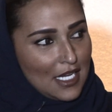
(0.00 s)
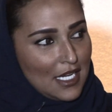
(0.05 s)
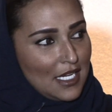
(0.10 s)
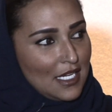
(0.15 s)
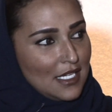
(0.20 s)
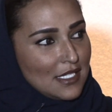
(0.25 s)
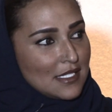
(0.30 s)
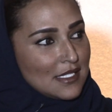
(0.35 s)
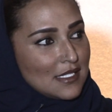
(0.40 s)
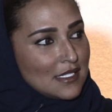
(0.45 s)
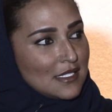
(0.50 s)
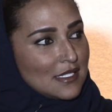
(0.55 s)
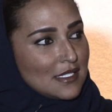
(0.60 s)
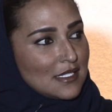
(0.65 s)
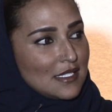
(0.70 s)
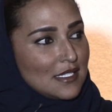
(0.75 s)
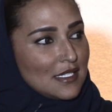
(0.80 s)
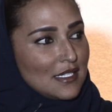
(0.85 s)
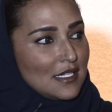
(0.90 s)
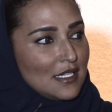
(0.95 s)

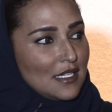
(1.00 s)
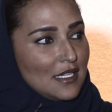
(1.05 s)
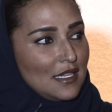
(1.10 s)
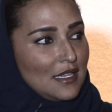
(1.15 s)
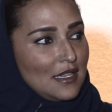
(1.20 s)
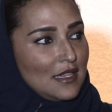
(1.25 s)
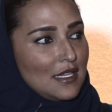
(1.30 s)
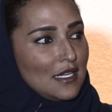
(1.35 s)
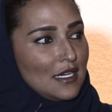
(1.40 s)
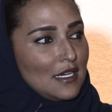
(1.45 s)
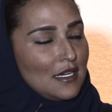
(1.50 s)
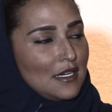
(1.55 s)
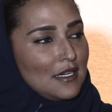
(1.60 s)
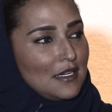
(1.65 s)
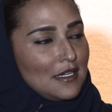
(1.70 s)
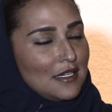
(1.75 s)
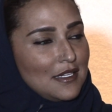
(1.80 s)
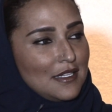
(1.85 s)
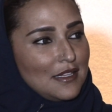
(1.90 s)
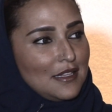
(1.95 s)
is
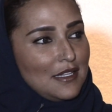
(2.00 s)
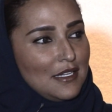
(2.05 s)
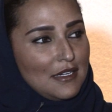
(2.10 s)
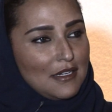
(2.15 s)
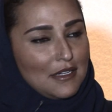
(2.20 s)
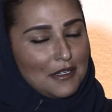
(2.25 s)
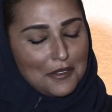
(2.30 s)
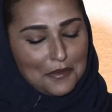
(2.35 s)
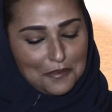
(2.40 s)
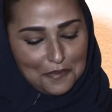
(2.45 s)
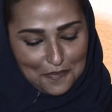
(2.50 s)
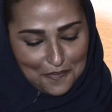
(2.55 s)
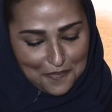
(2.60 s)
the, the,